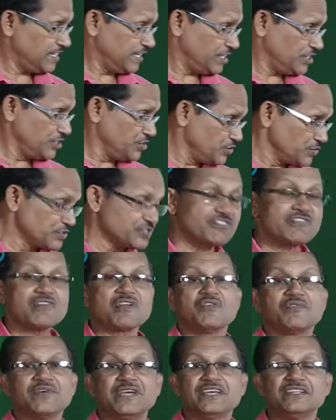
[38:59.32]
in a
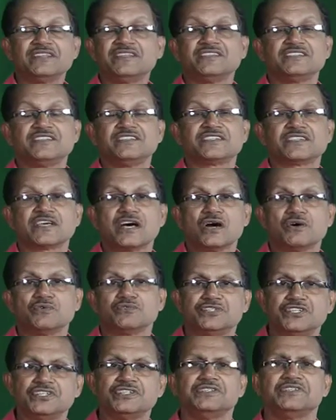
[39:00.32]
neutral way, this is how.
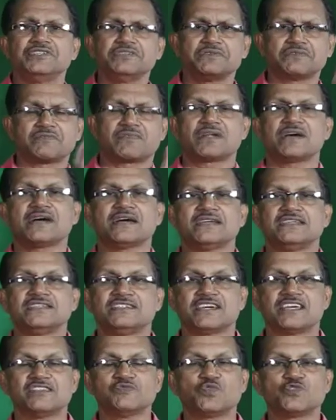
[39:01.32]
Did you
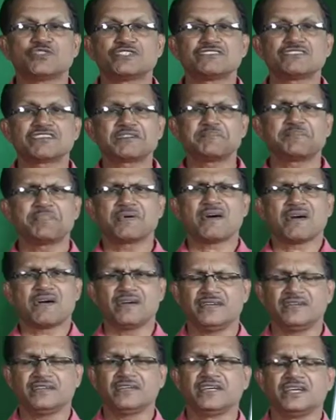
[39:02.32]
write? I want a
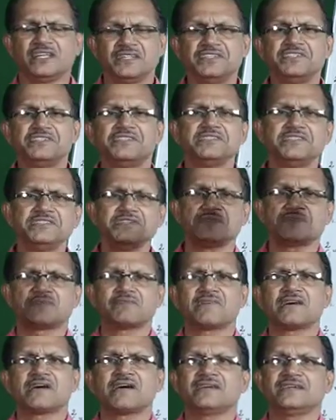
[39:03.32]
reply. Did you
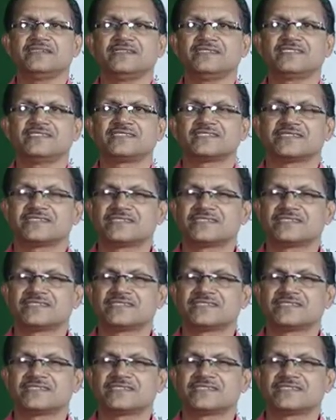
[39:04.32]
write?